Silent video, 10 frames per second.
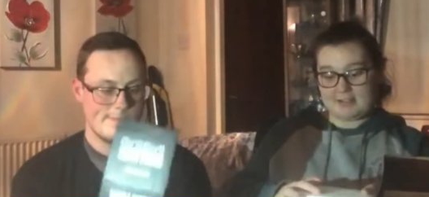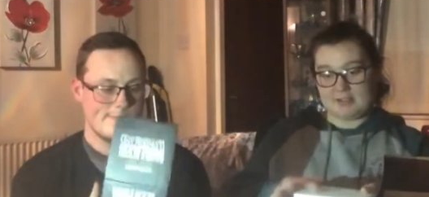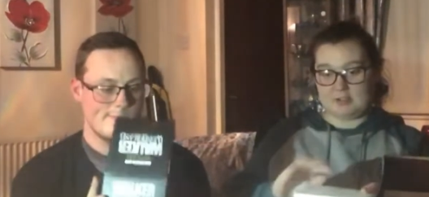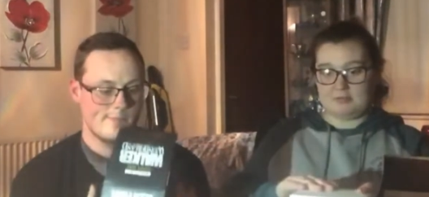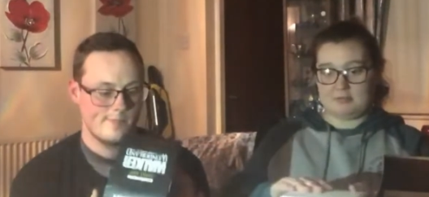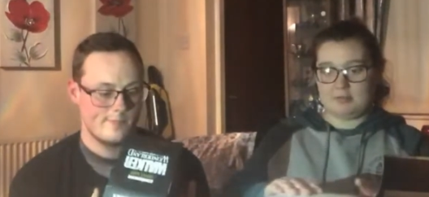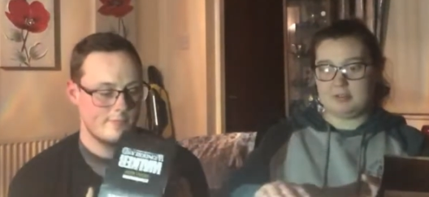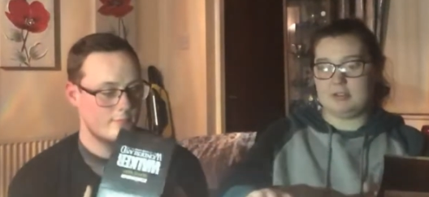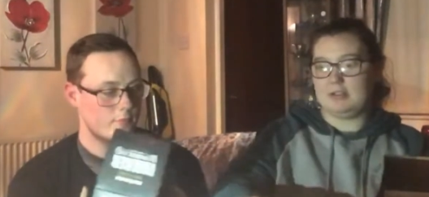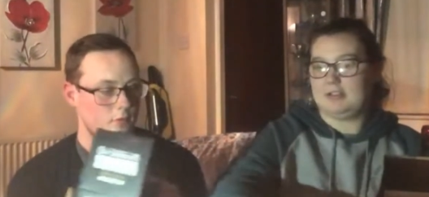Speaker 1: then you.
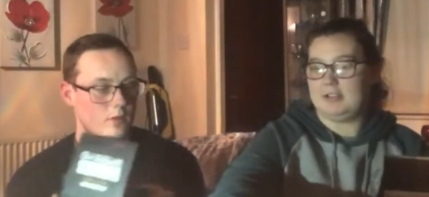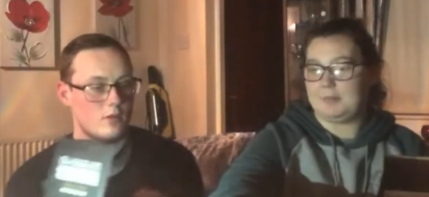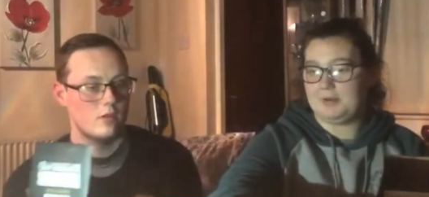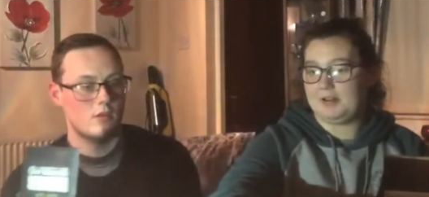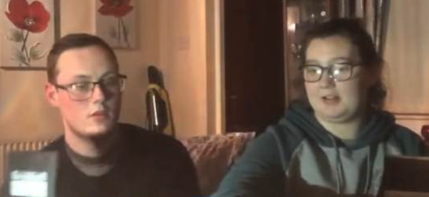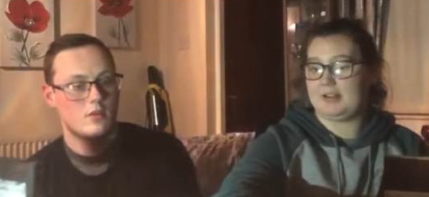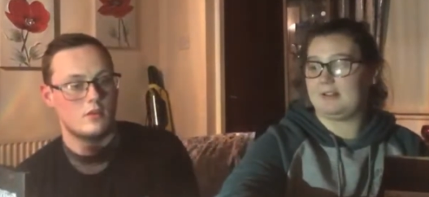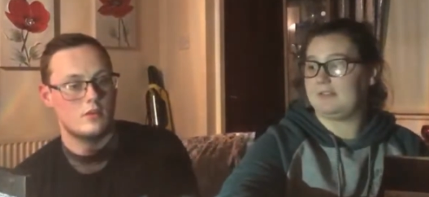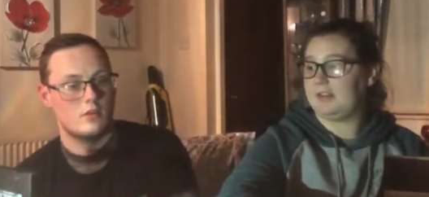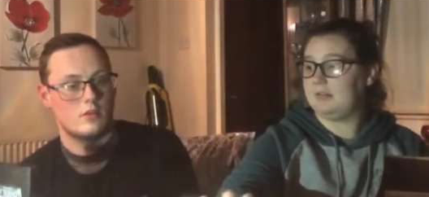Yeah, put it like
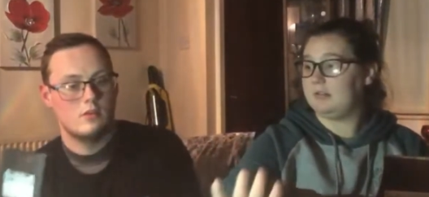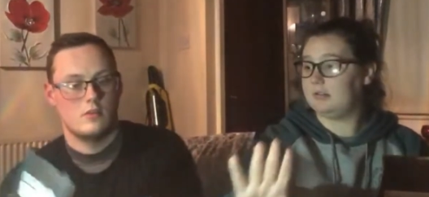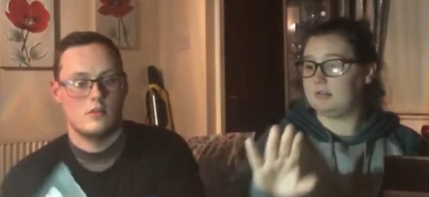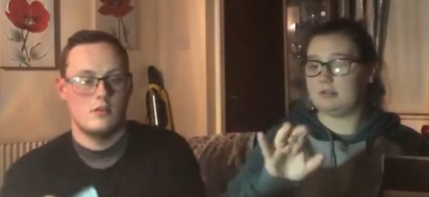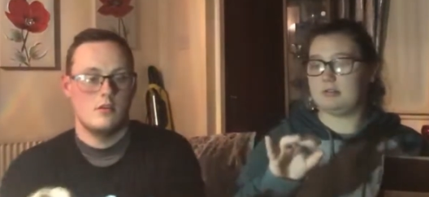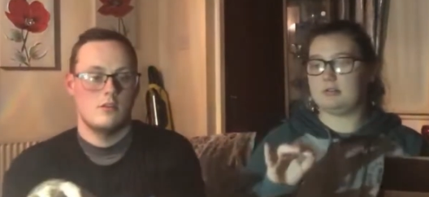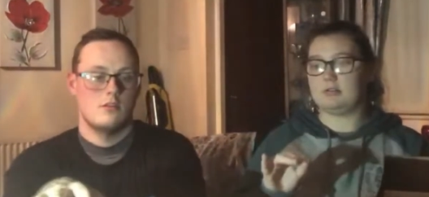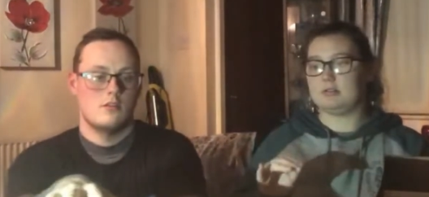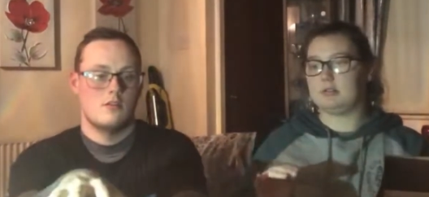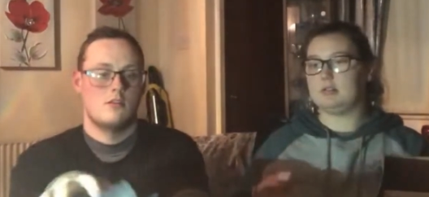that for now.
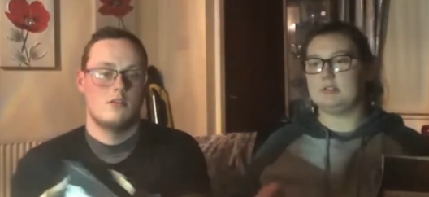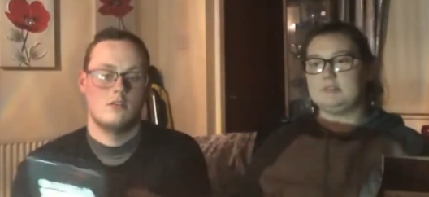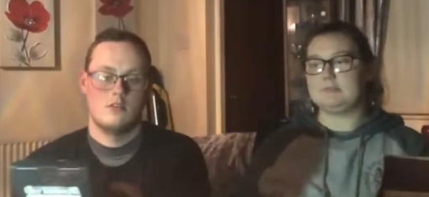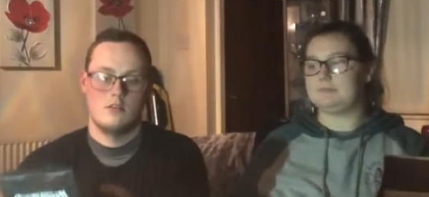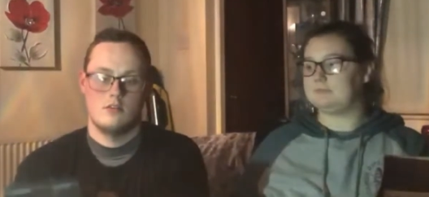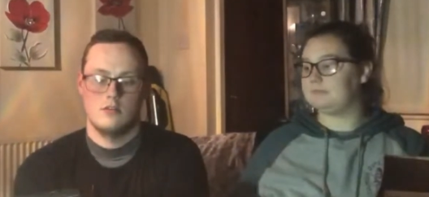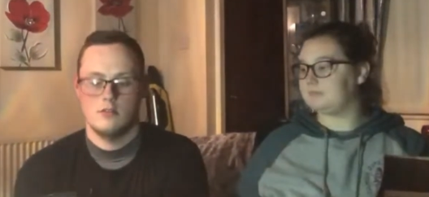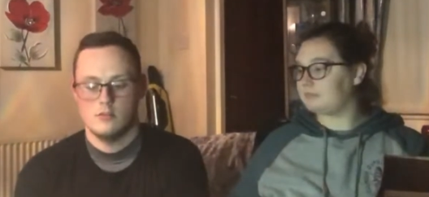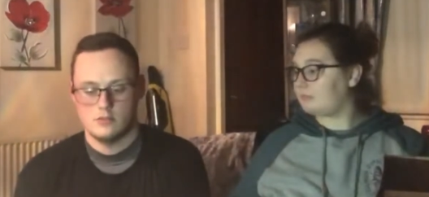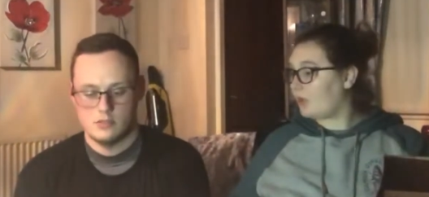Okay.
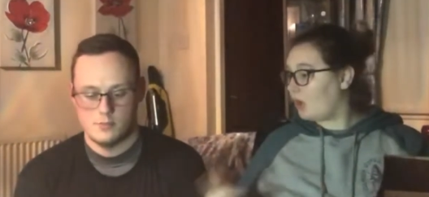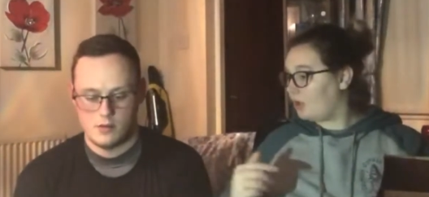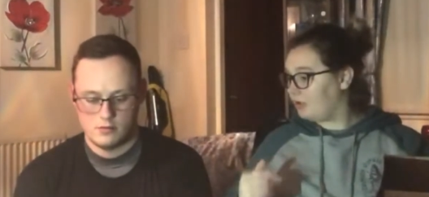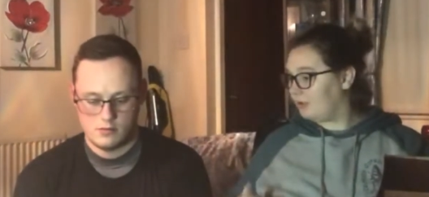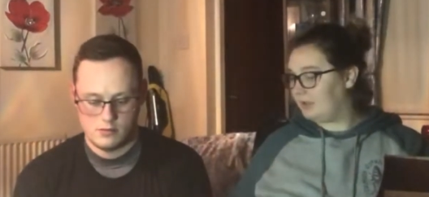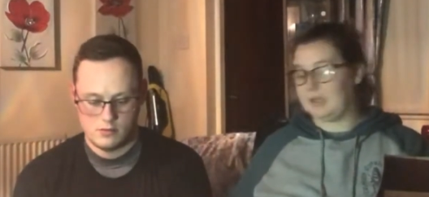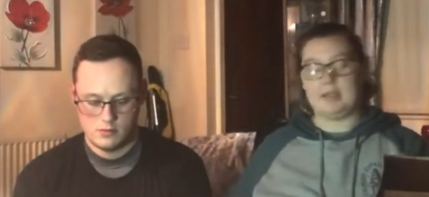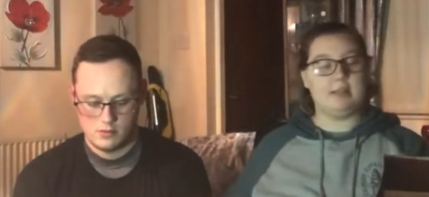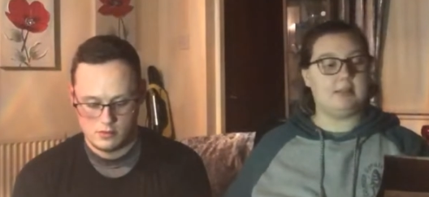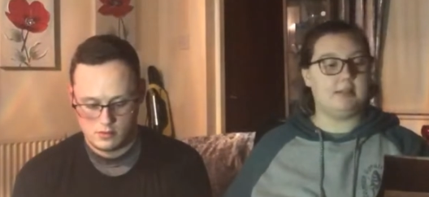
Speaker 2: Close this box.
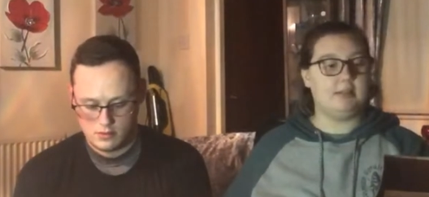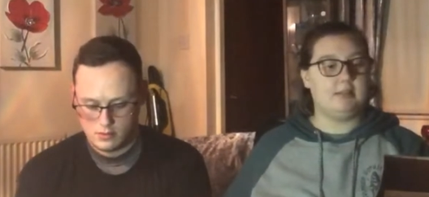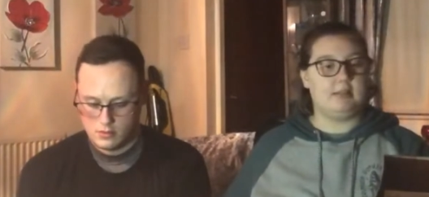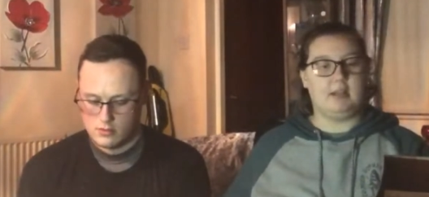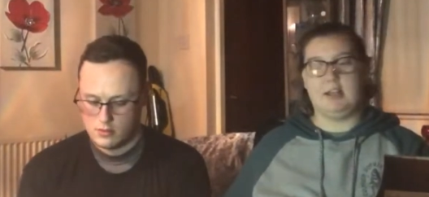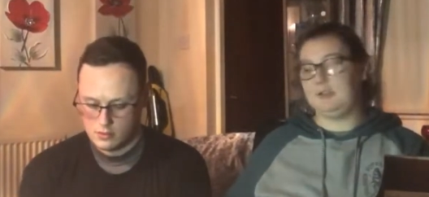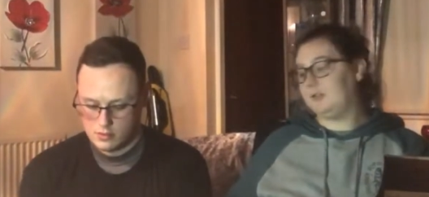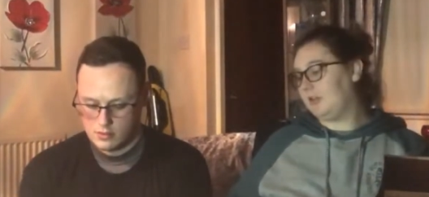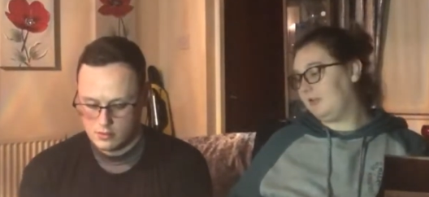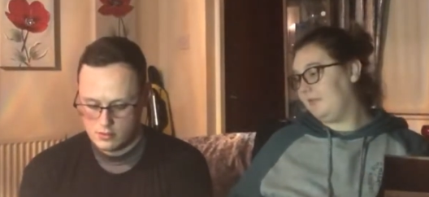
Speaker 1: Yeah.
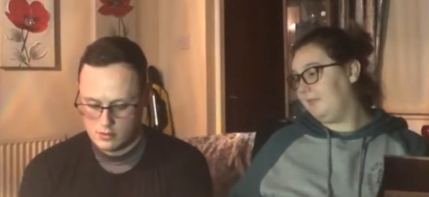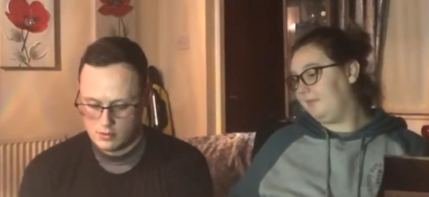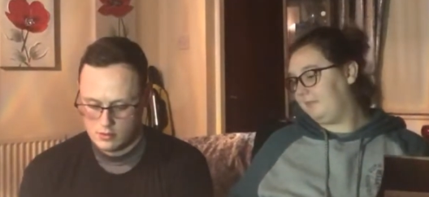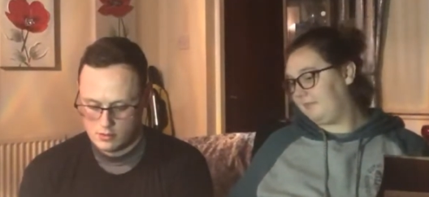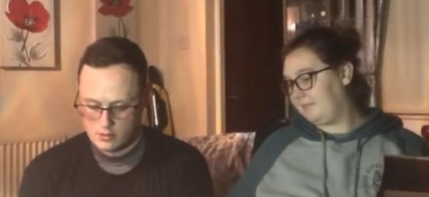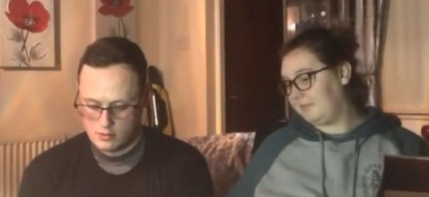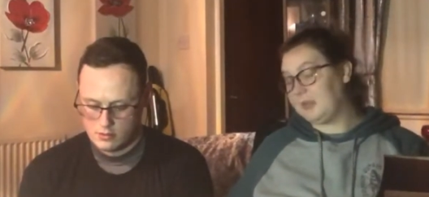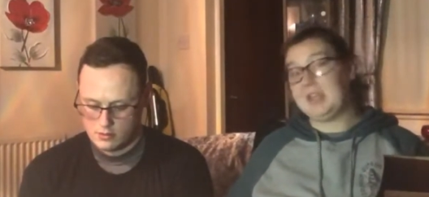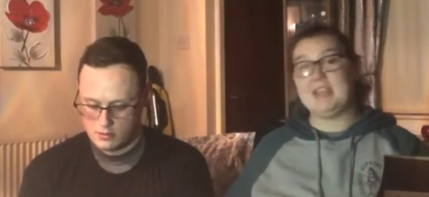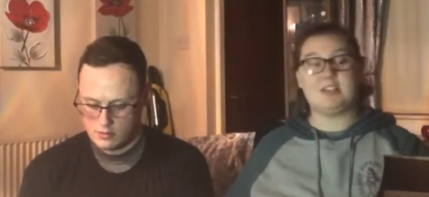You'll go.
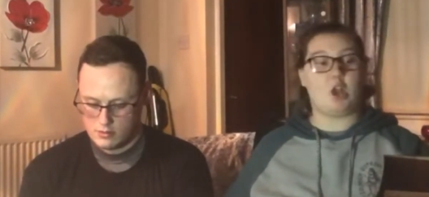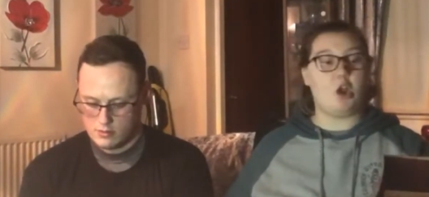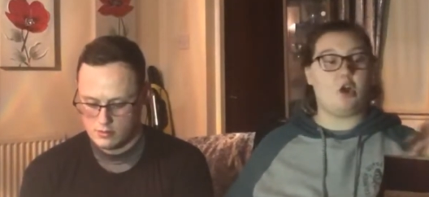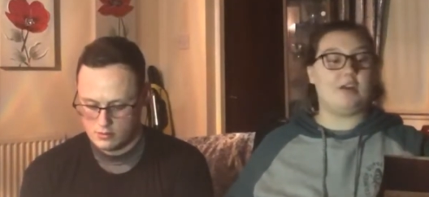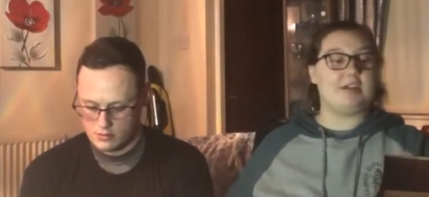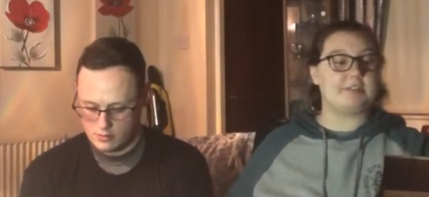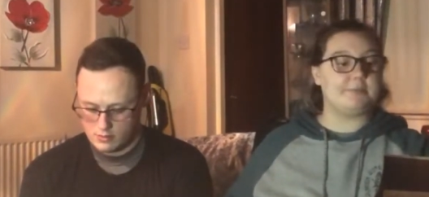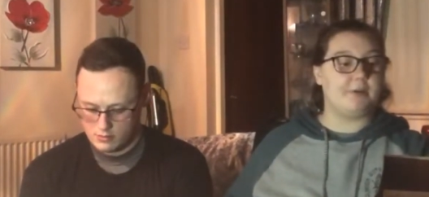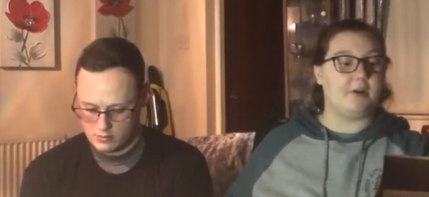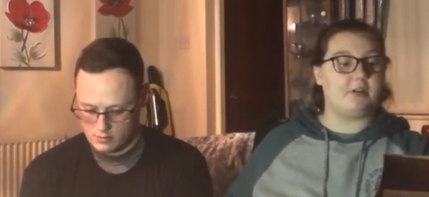There is a lot in this
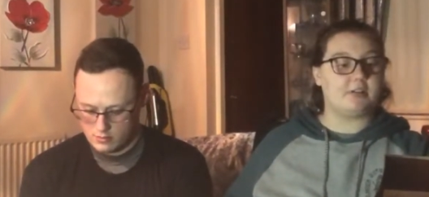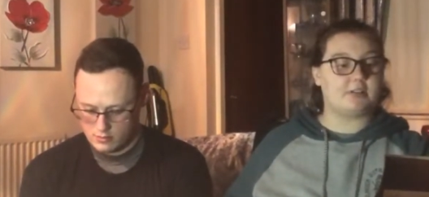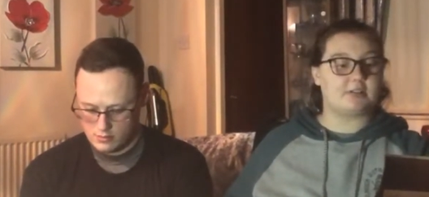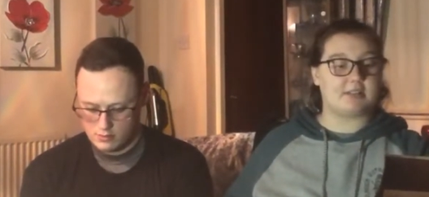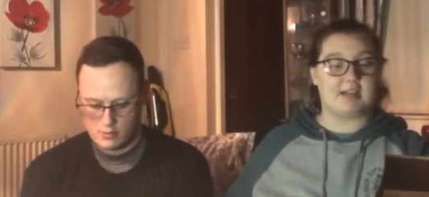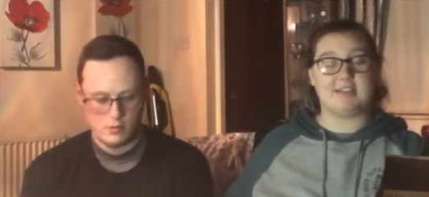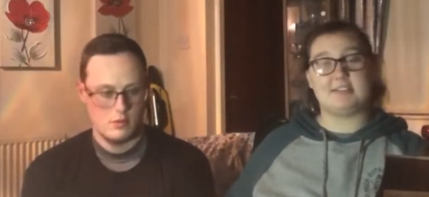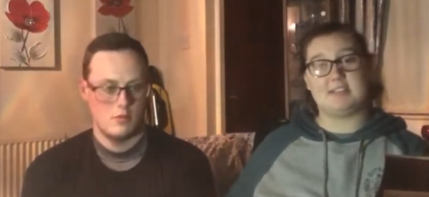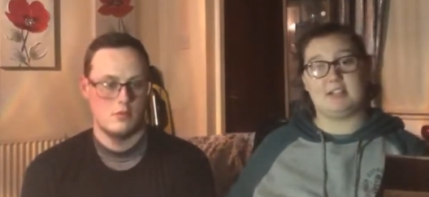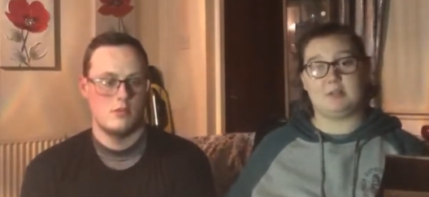box, and
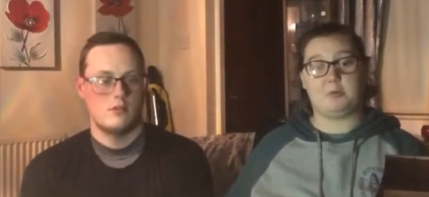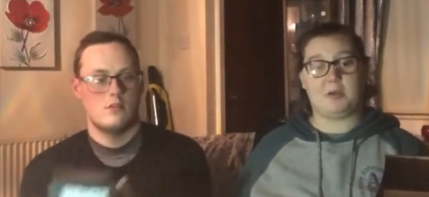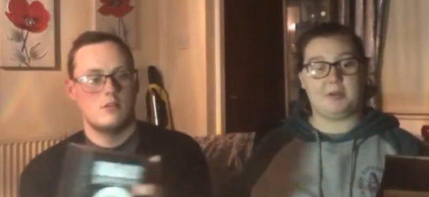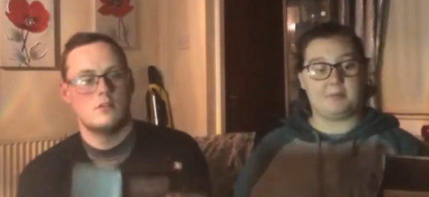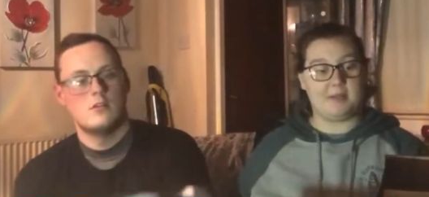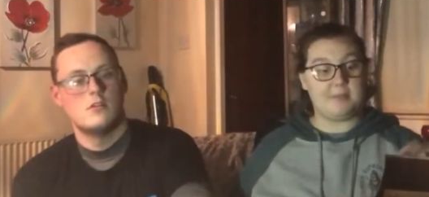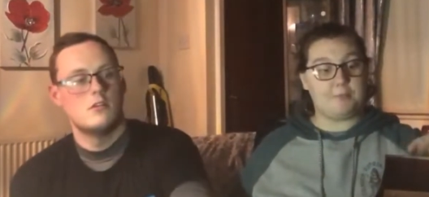it's still quite a way. The